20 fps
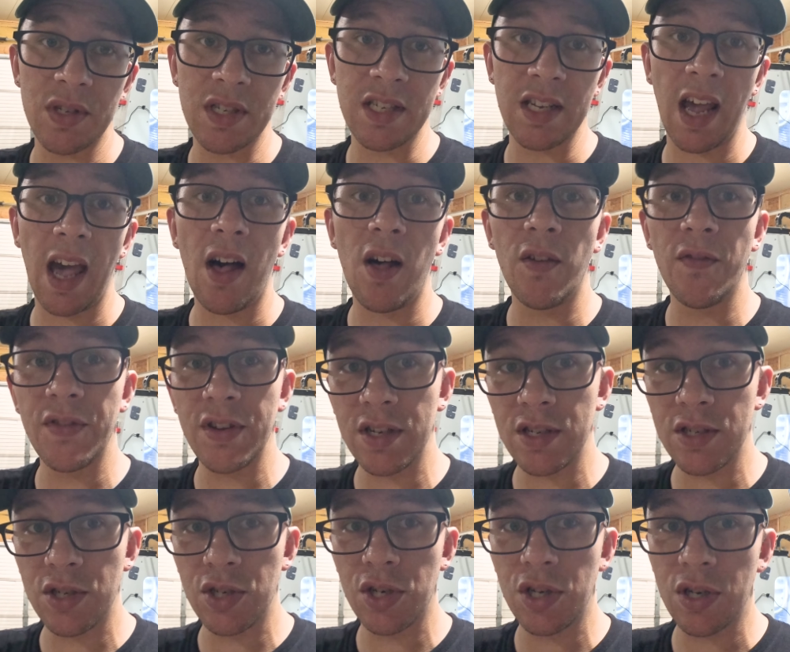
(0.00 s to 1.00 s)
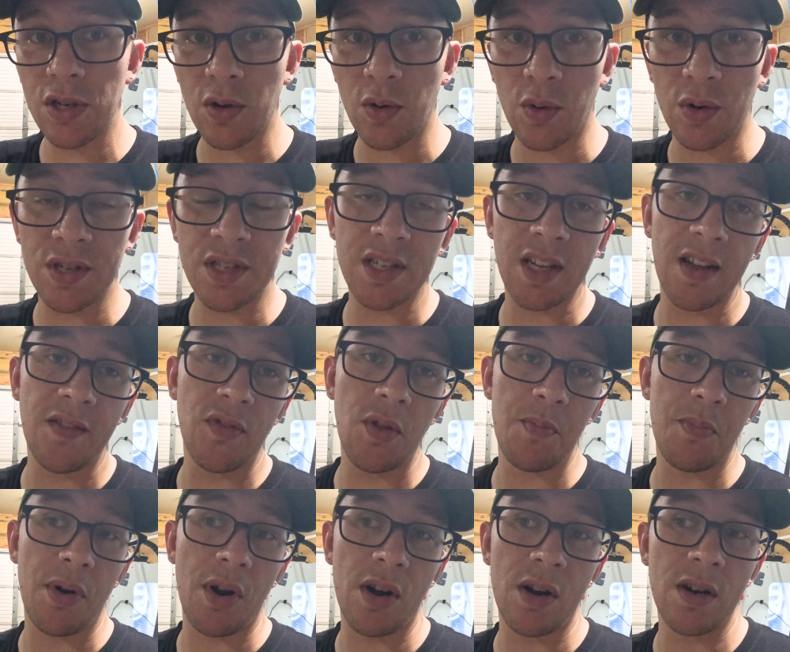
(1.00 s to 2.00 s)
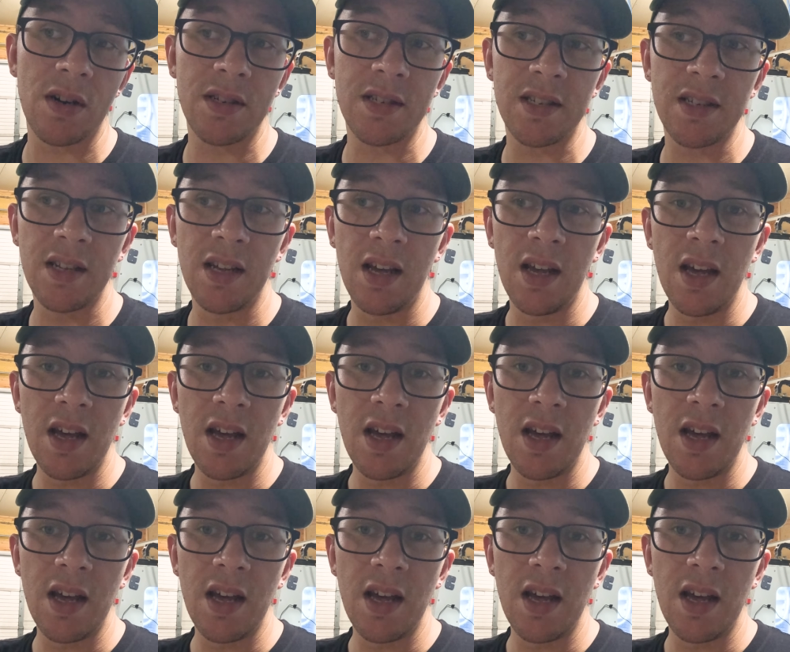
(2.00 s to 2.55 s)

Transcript: salvage or save the parts